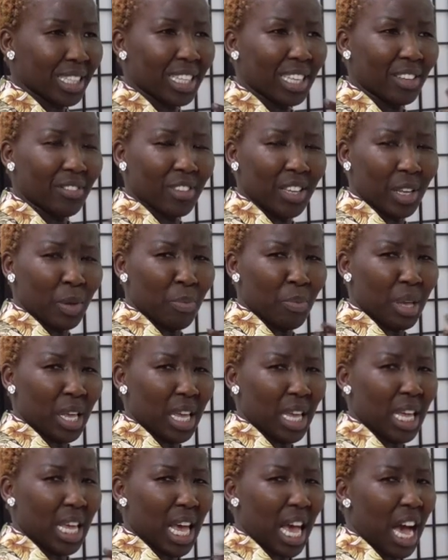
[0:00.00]
giving
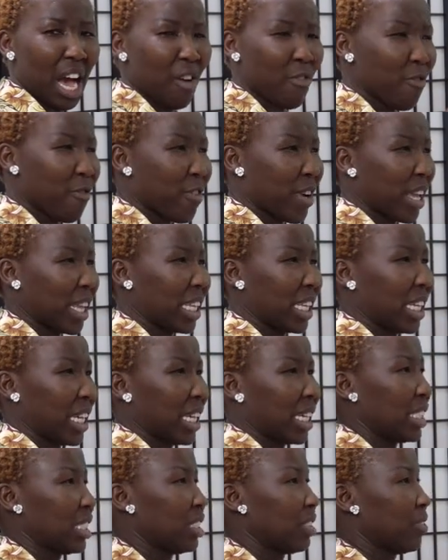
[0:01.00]
me
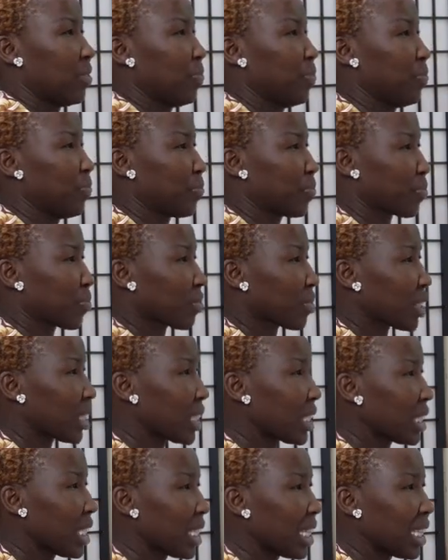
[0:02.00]
African,
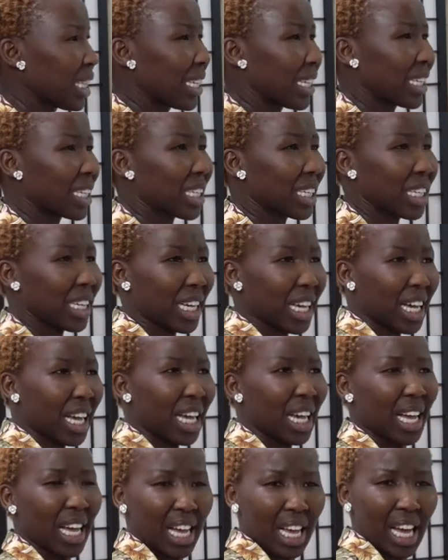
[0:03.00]
like
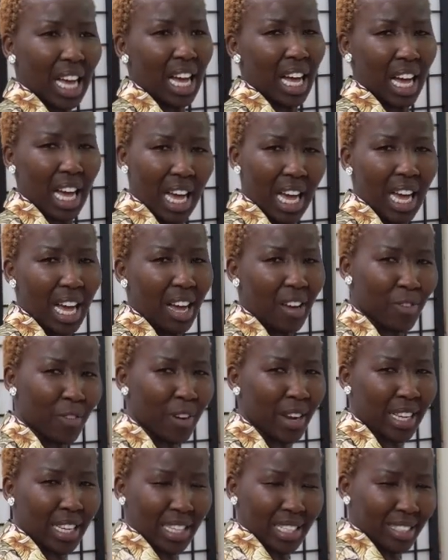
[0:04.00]

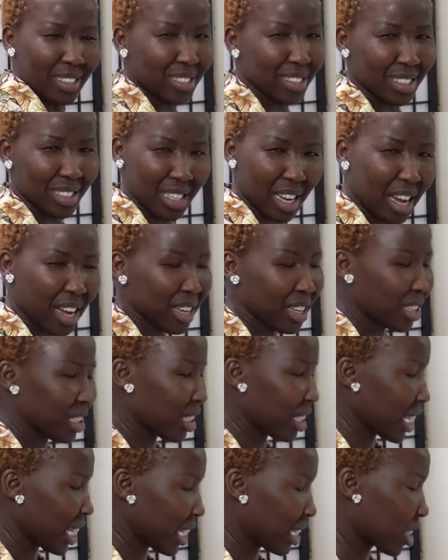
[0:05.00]
African
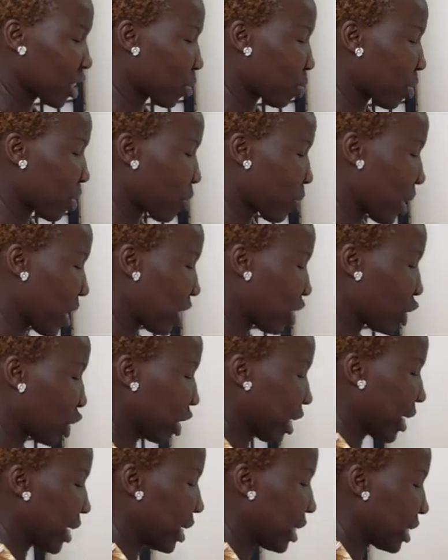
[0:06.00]
style
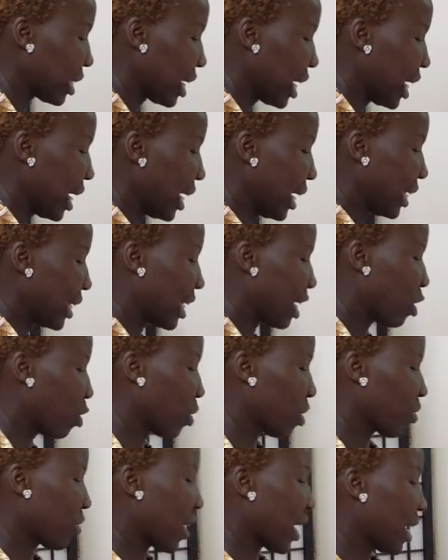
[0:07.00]
inspiration.
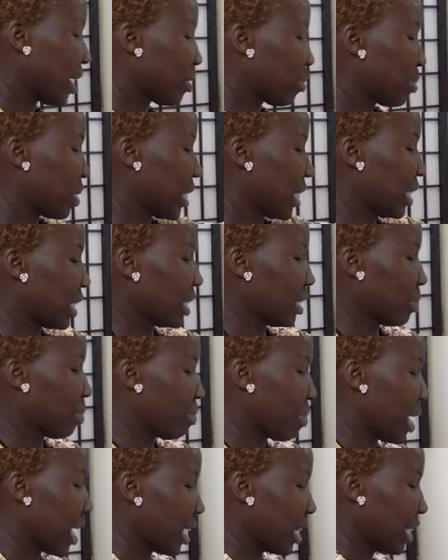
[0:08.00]
Now we've got Miss
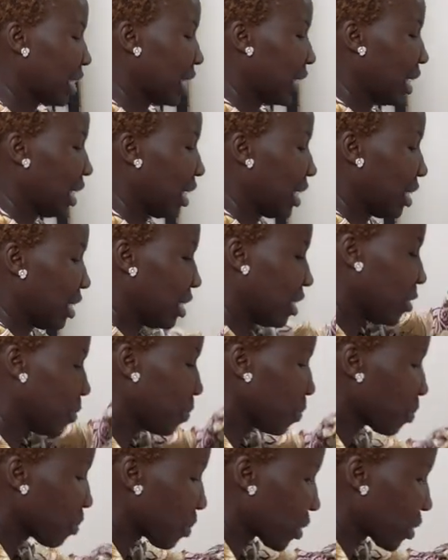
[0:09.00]
Magdalene